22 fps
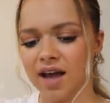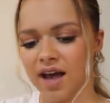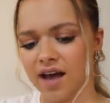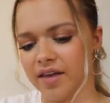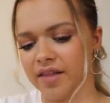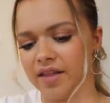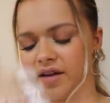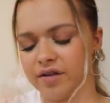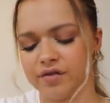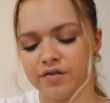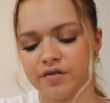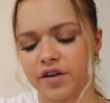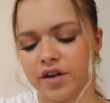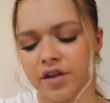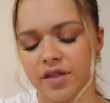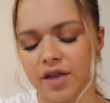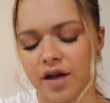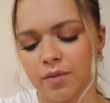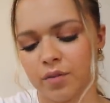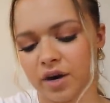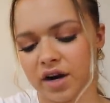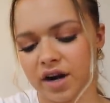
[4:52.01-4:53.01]
and then fill
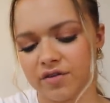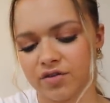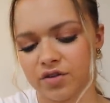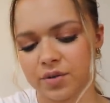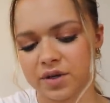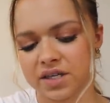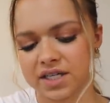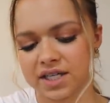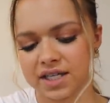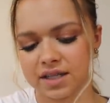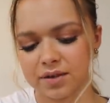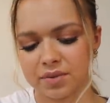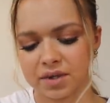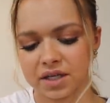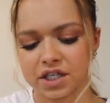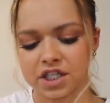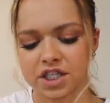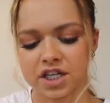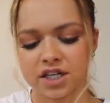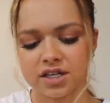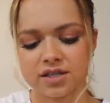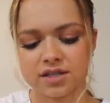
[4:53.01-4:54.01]
them whenever we take the
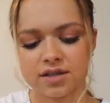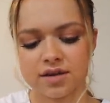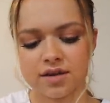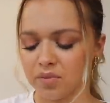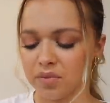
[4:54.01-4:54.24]
pictures.